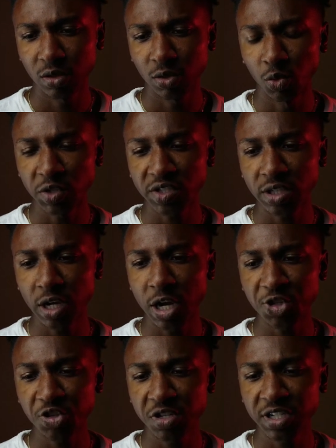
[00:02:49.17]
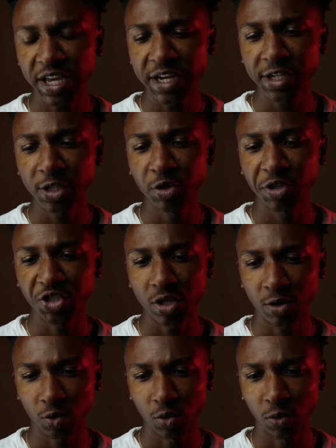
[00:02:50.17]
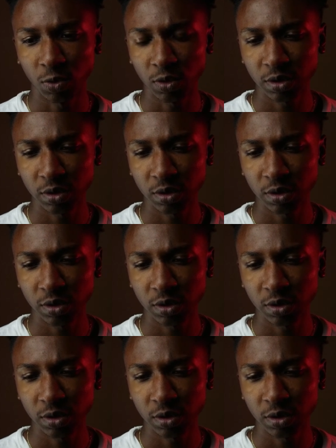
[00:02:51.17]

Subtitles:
what's the 180-degree shutter rule?